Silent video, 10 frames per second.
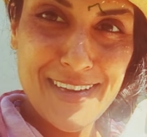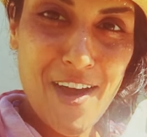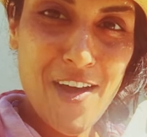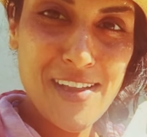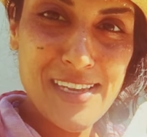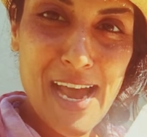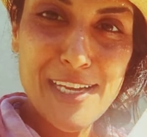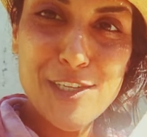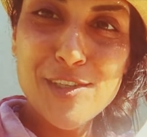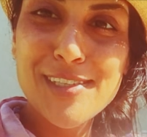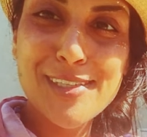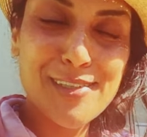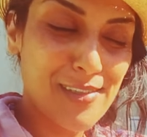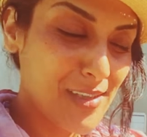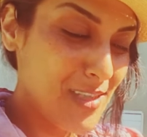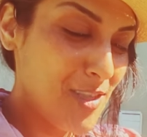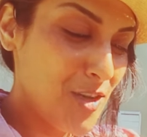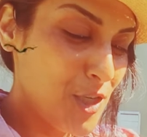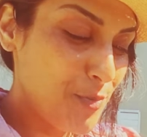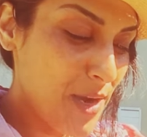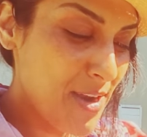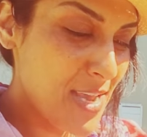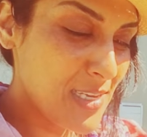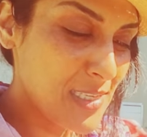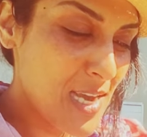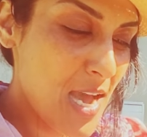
all natural large brown eggs.